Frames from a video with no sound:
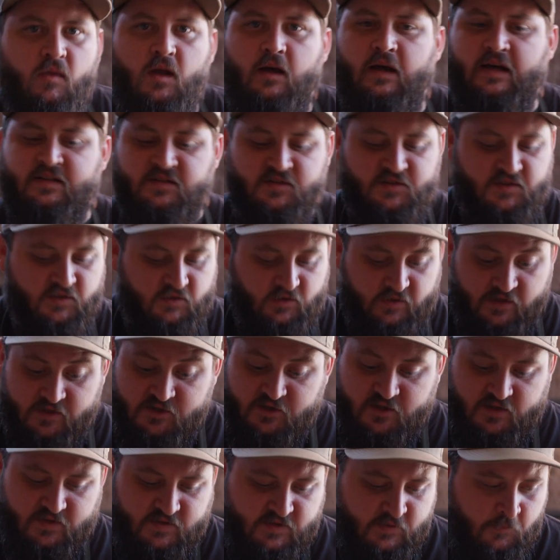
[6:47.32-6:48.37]
That's
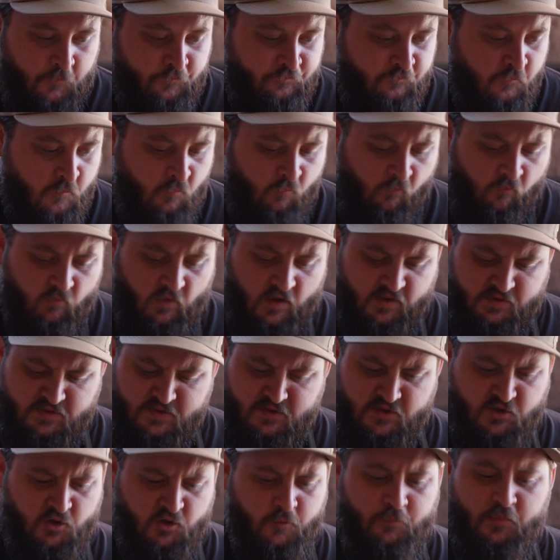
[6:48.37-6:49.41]
delicious. It's
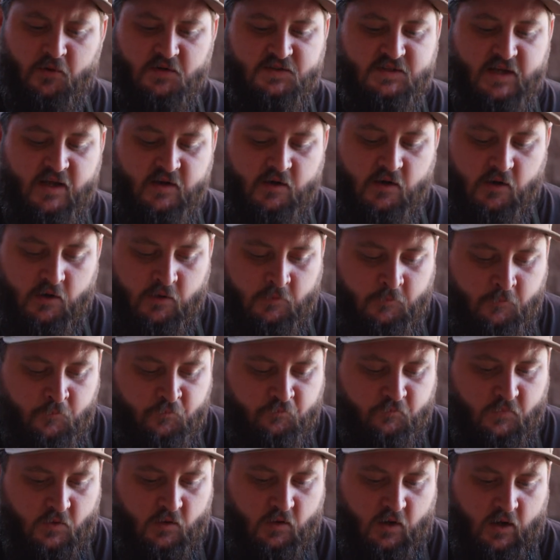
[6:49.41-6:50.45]
super tender.
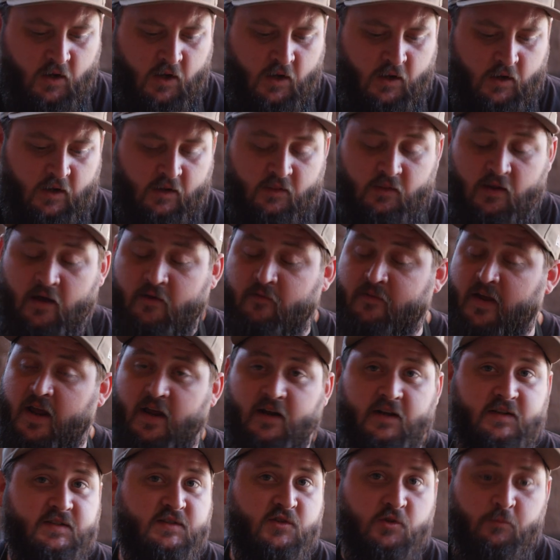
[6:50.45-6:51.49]
I love
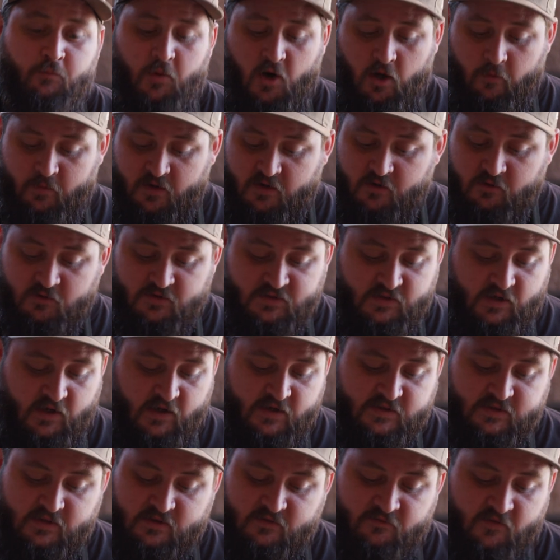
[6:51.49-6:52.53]
Andy's new barbecue
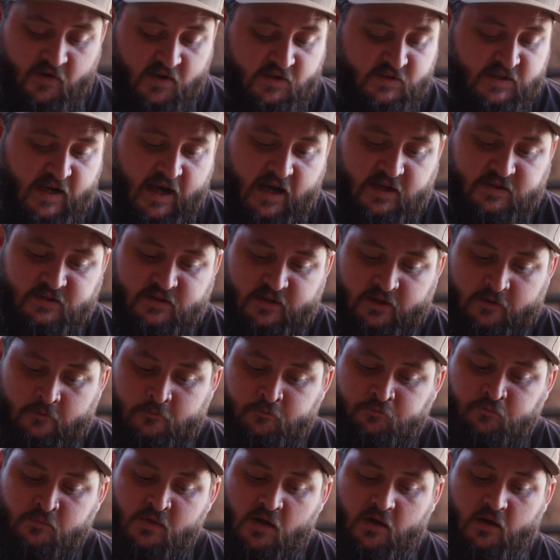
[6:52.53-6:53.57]
sauce. It's fantastic.
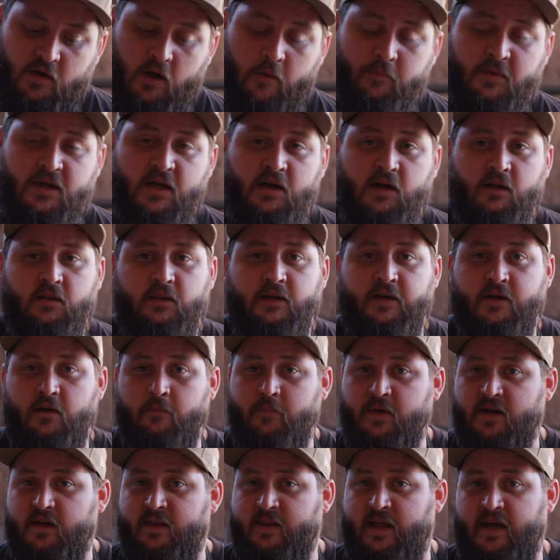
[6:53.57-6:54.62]
You know, I'm getting a little
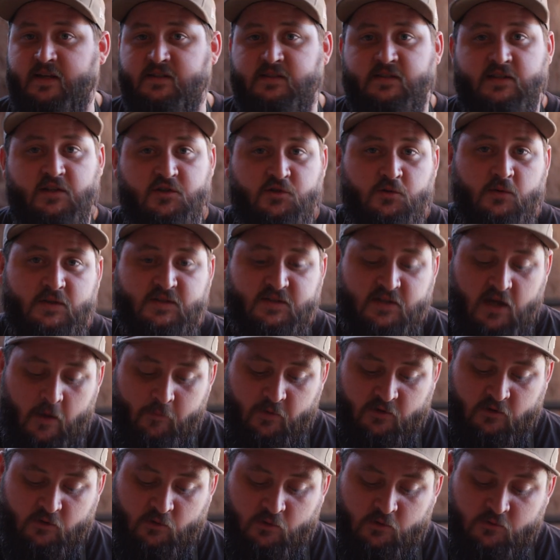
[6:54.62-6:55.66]
bit of that citrus
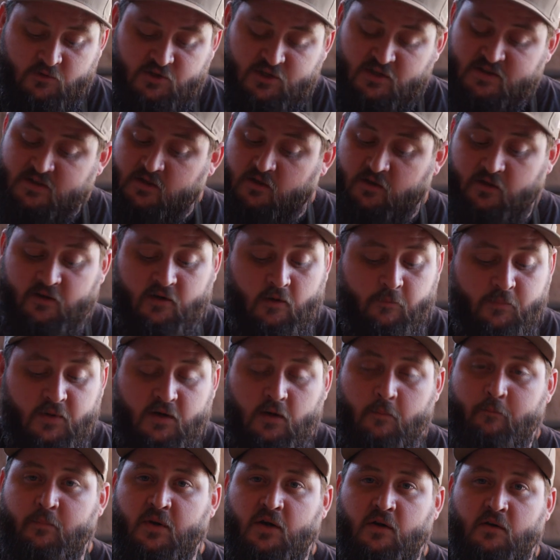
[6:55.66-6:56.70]
coming through, just a little bit
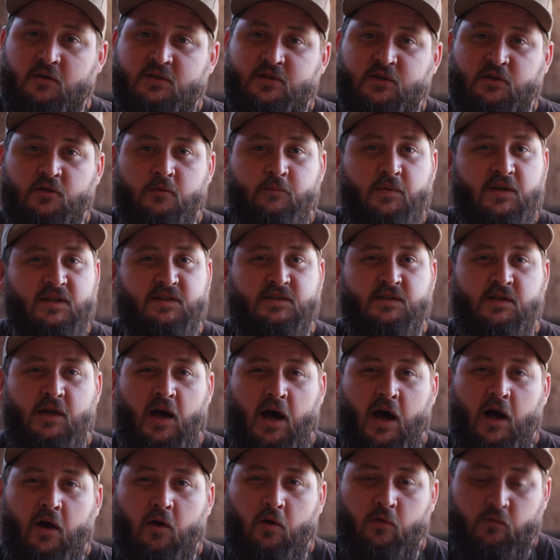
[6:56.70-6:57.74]
of beer too, but it's
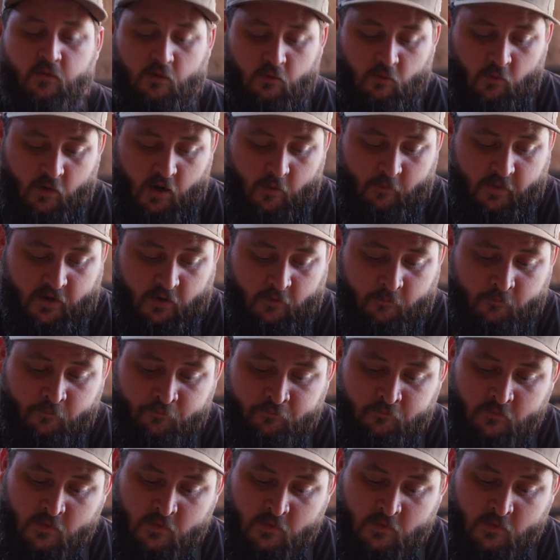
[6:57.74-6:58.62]
not overwhelming.